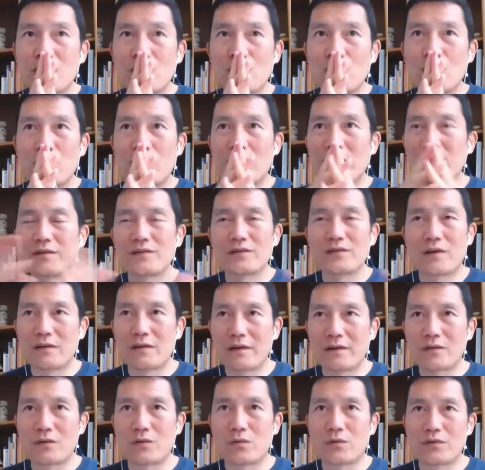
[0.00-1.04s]
where does
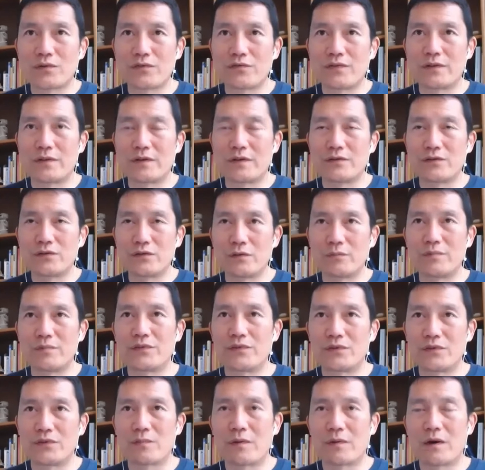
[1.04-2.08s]
online course fit into your
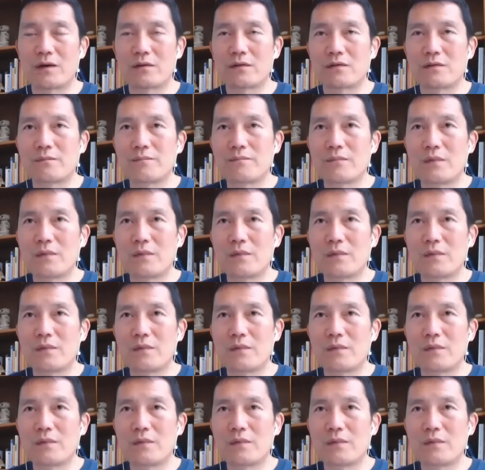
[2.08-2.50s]
business model